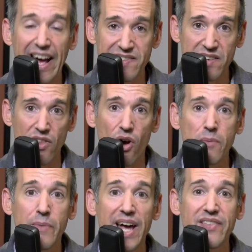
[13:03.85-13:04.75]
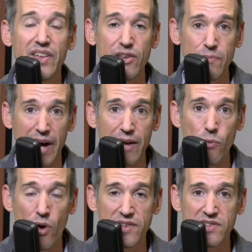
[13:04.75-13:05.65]
XLR mic that you
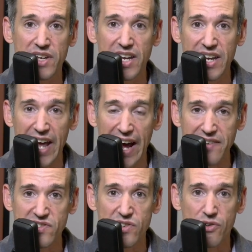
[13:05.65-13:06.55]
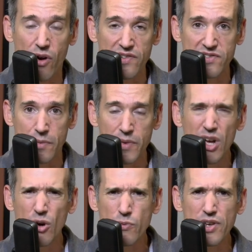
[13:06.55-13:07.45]
might want to connect. So there are some
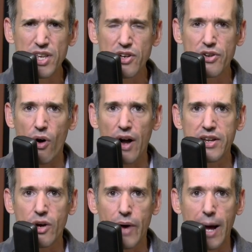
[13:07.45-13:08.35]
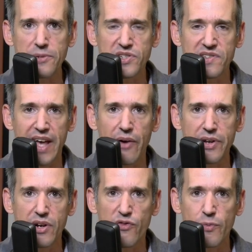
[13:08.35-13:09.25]
really good audio options
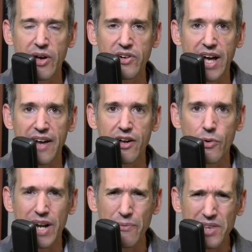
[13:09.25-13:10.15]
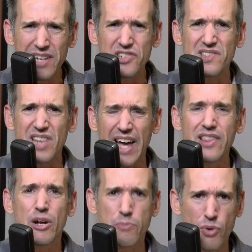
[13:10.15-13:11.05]
out here from Elgato, and I really just
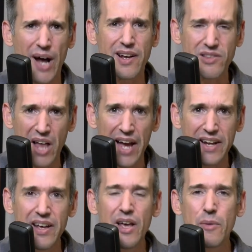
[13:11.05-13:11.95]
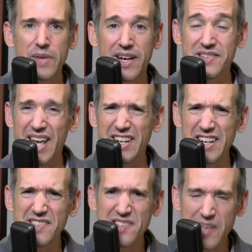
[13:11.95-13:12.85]
like their product line because, again,
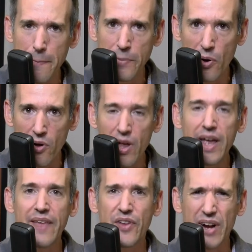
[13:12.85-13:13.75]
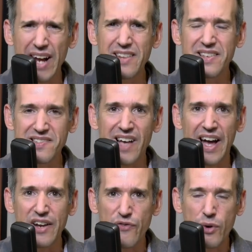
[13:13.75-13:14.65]
it is simple they're kind of
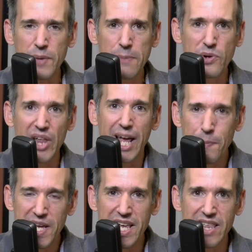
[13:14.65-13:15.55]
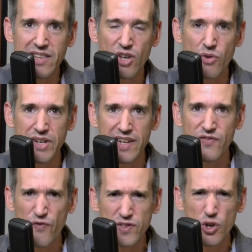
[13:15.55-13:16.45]
designed for people like me that don't
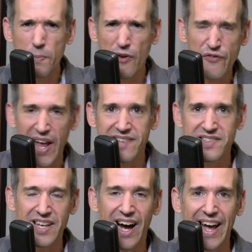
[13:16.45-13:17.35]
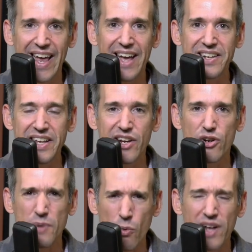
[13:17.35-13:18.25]
need super fancy high end
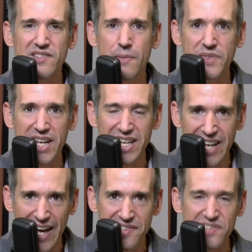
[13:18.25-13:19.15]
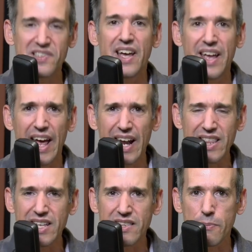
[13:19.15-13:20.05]
gear but want something nice. And
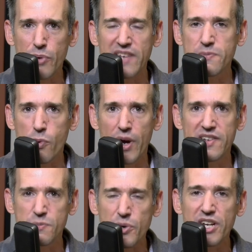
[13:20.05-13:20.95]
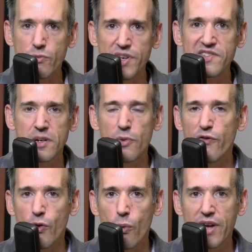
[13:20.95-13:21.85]
I think the price point is pretty
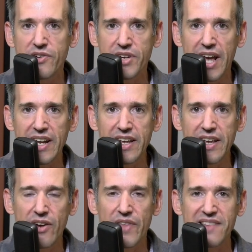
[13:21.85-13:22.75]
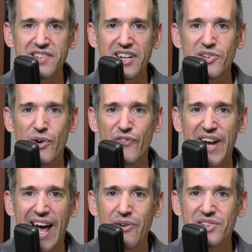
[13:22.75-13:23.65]
reasonable for what you're getting here. That's going to do it for
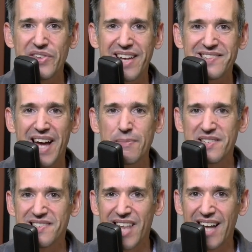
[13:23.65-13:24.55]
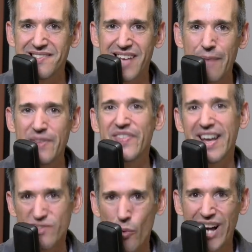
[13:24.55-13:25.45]
now. Until next time, this is Lon Seidman. Thanks for